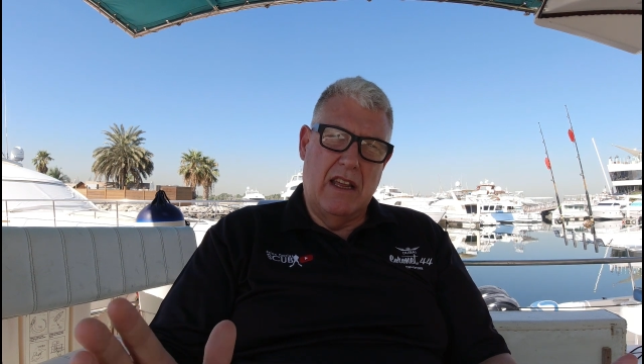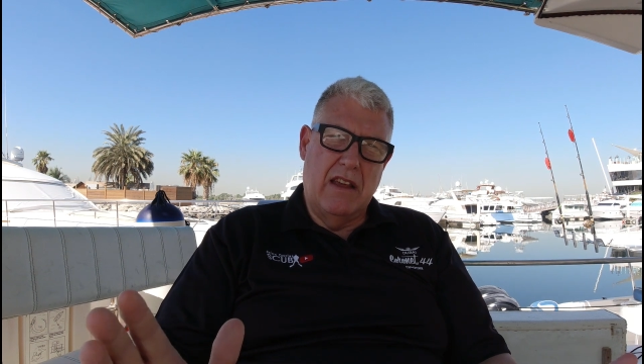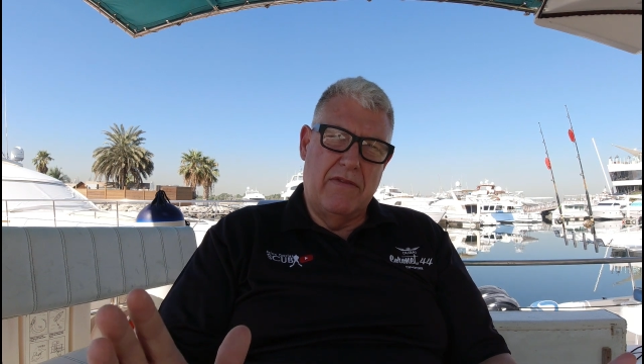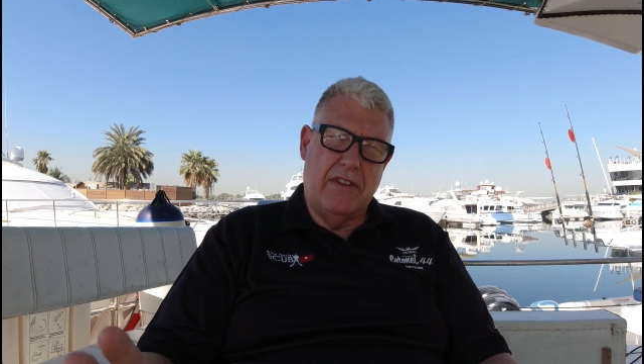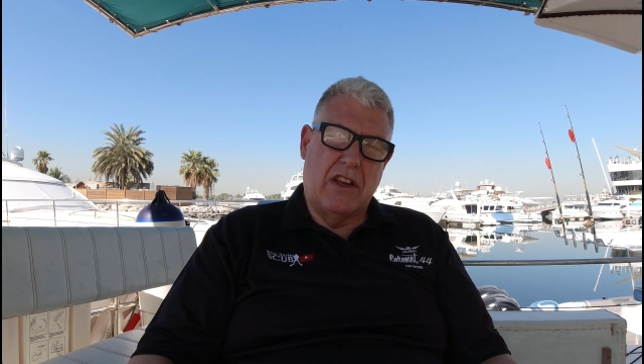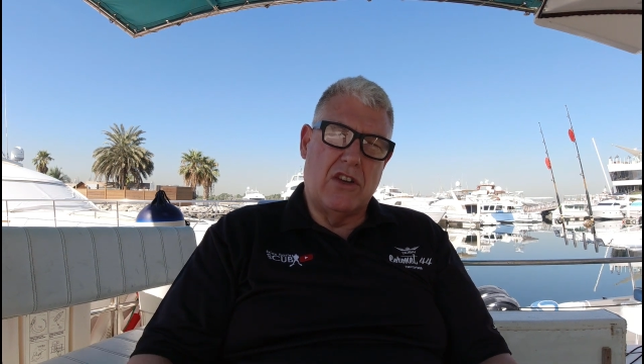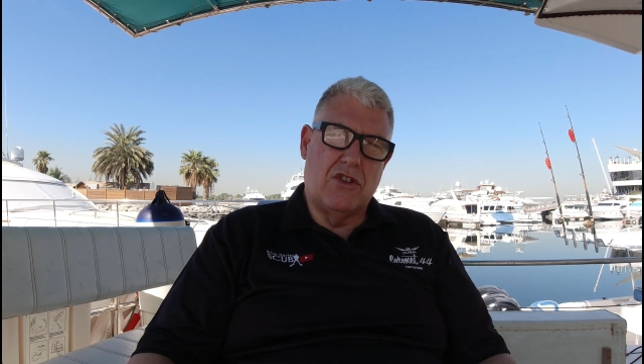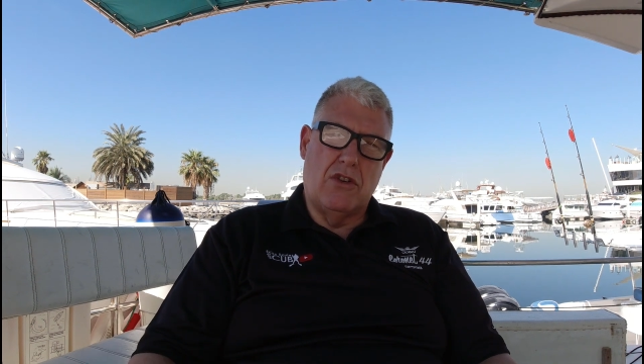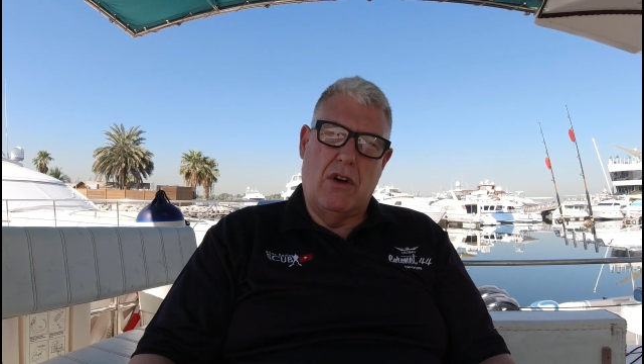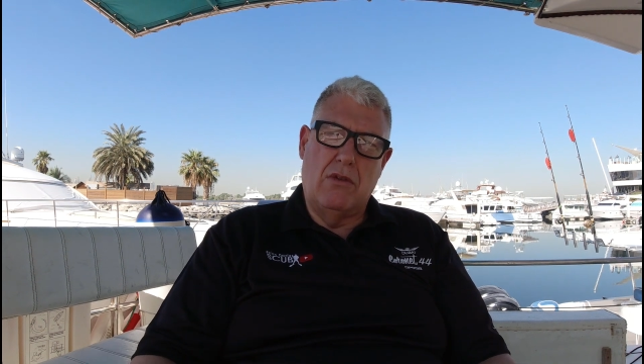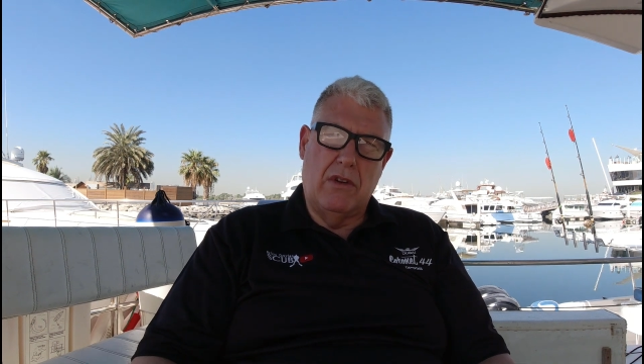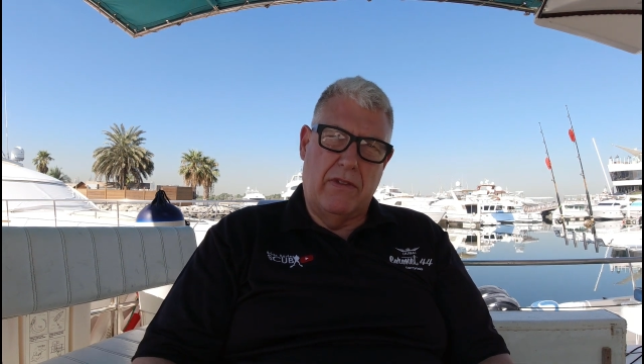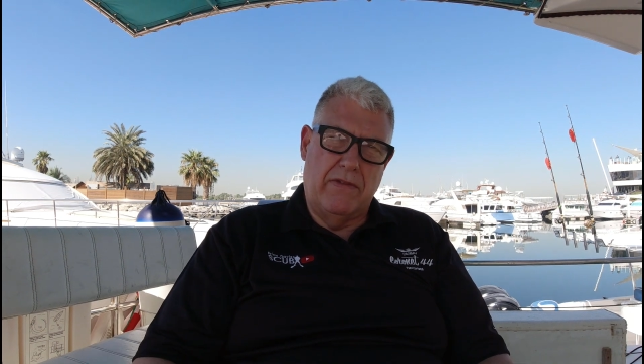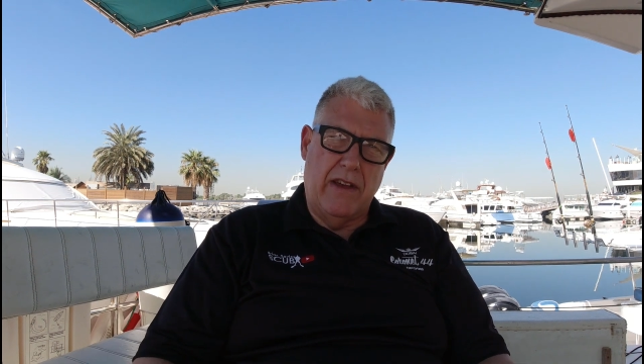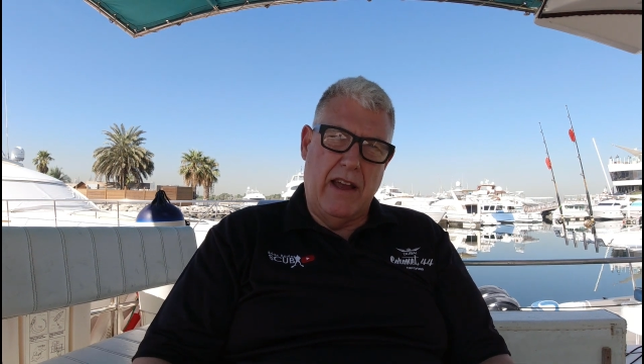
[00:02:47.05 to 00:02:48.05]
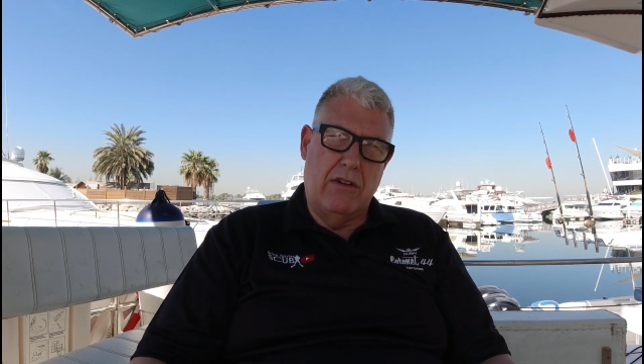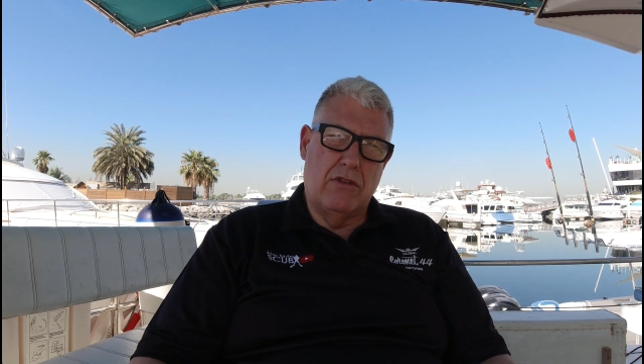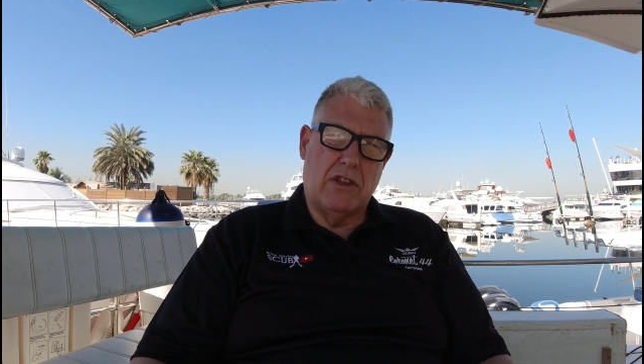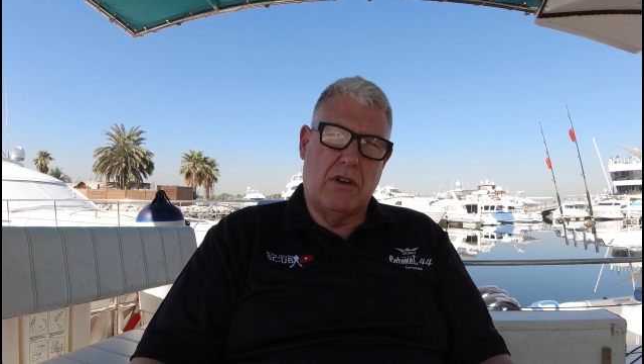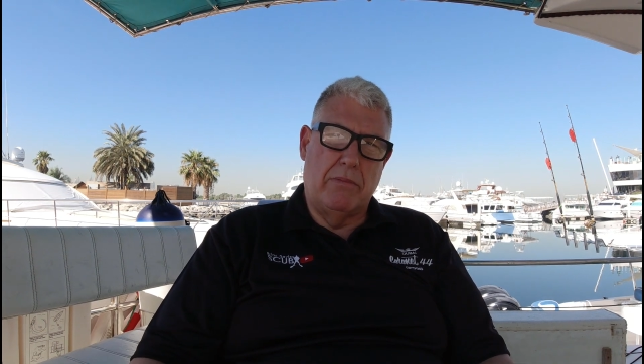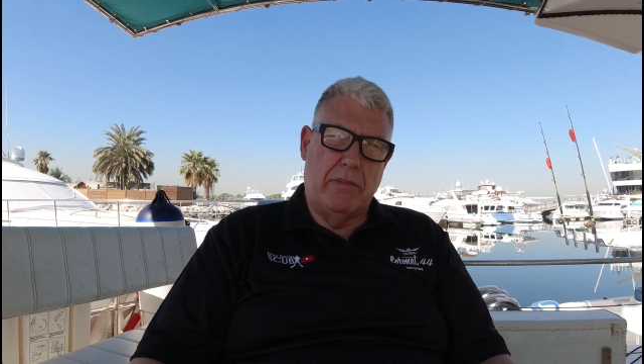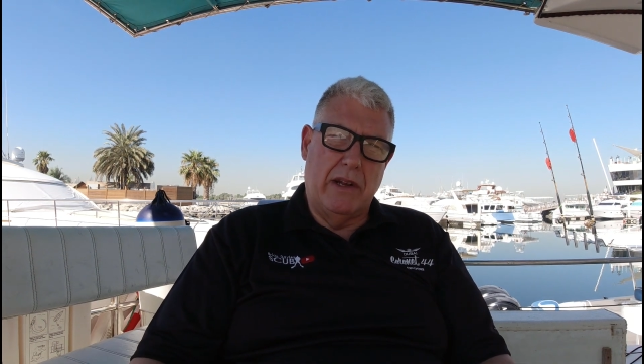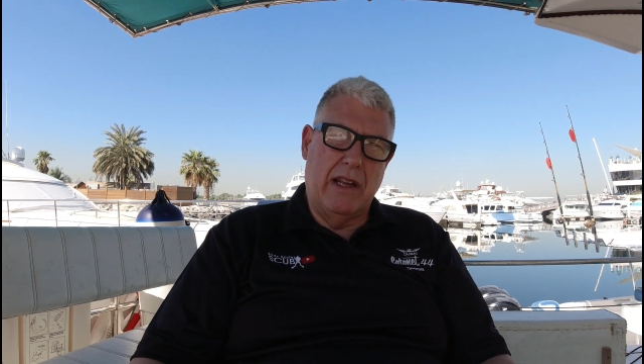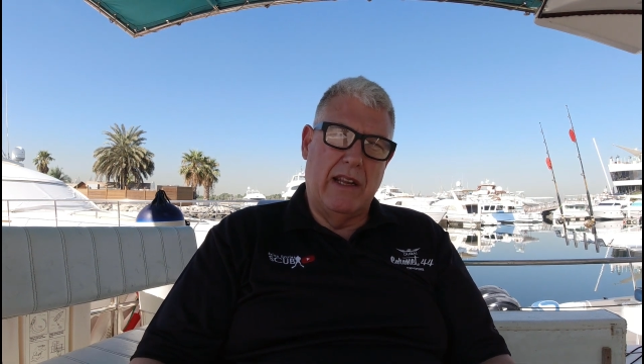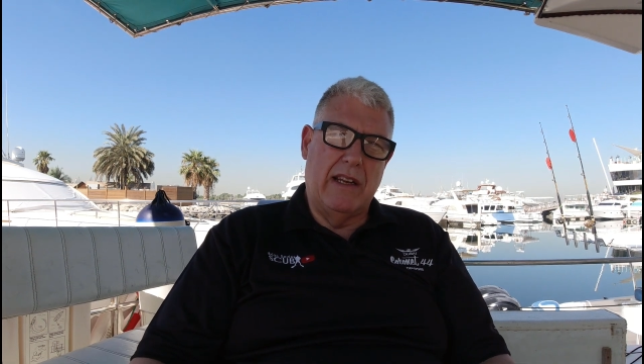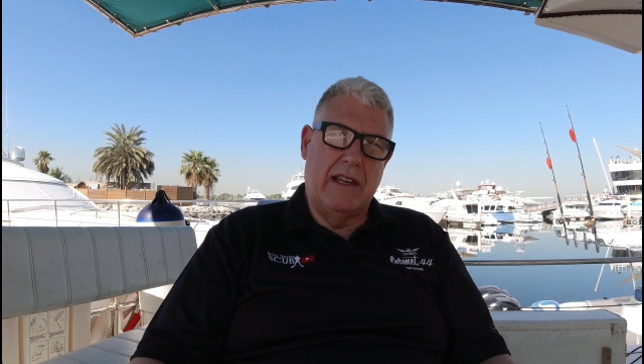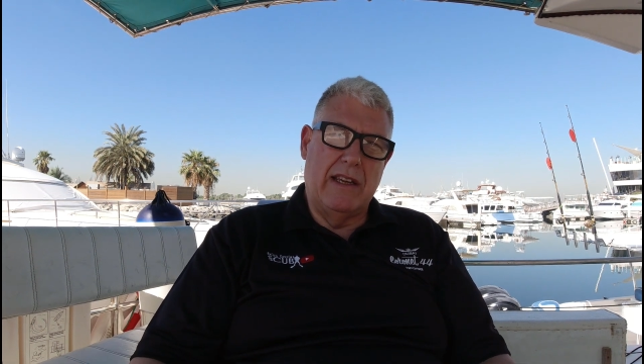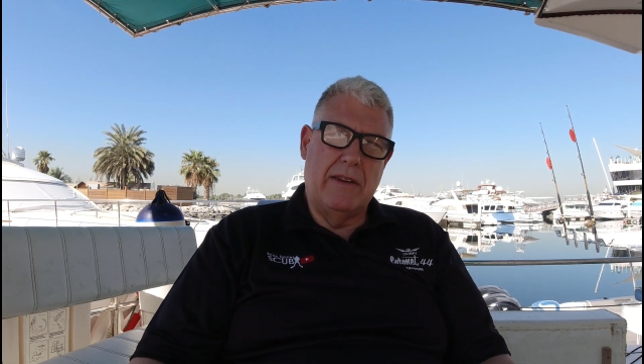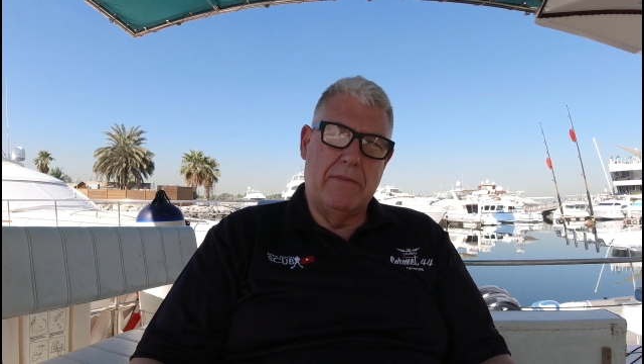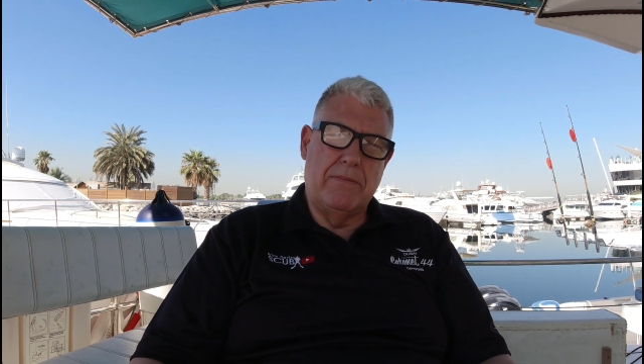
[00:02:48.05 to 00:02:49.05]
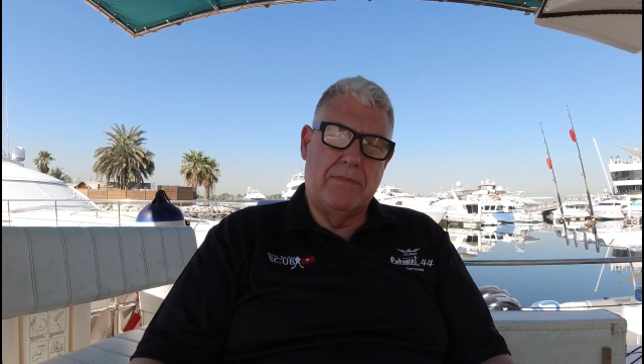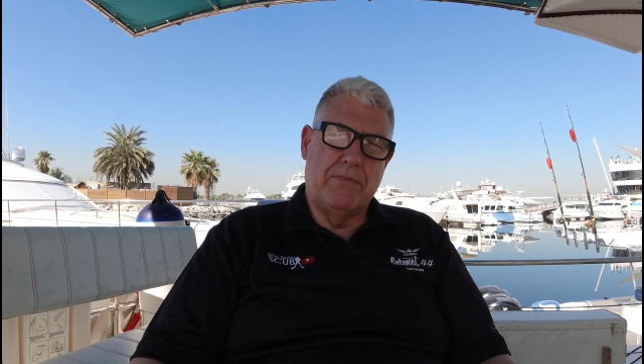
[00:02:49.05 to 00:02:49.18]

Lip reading: if the controller fails completely,